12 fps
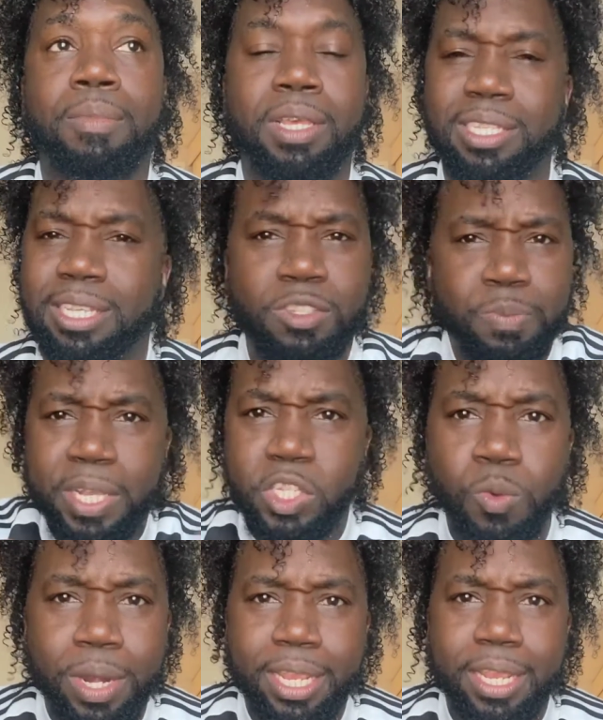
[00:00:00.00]
Because I
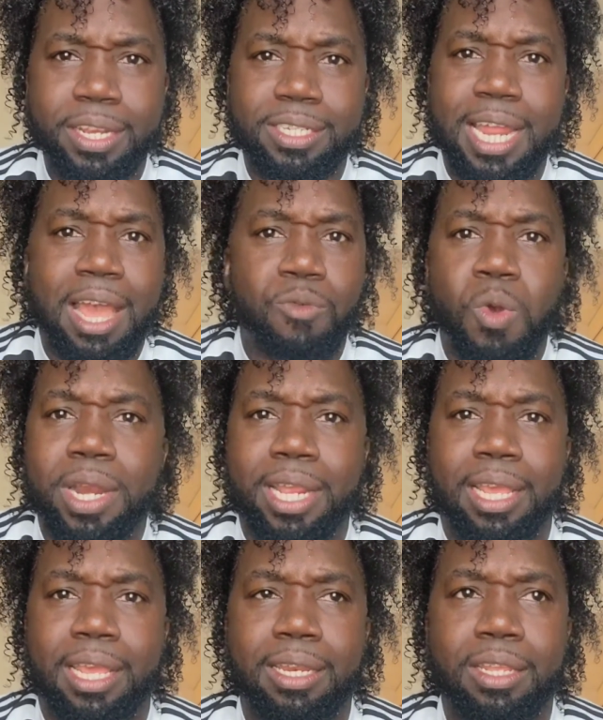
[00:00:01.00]
spent 20 years not
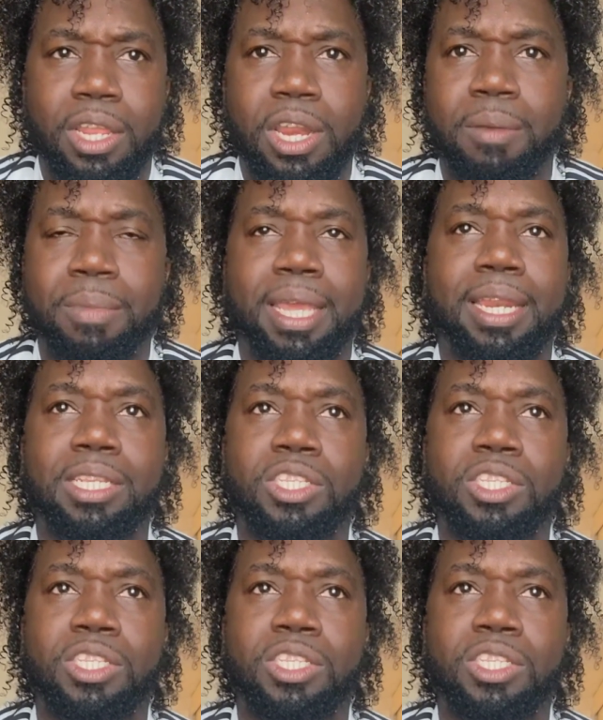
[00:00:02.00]
wanting it, you know what I mean?